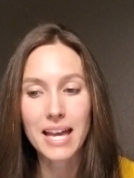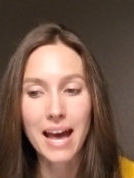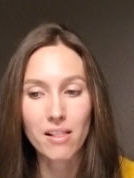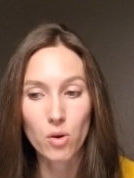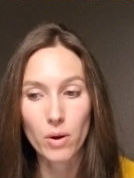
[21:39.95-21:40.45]

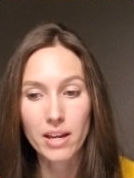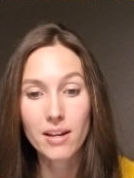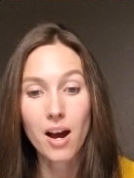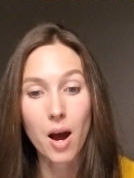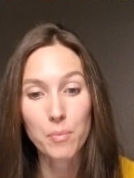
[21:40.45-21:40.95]
alloy,
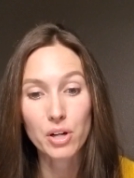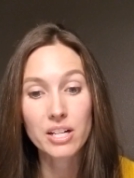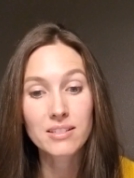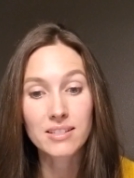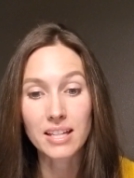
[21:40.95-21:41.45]
copper
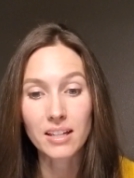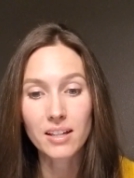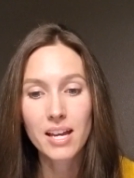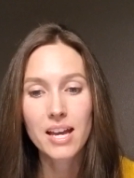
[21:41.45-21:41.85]
and zinc,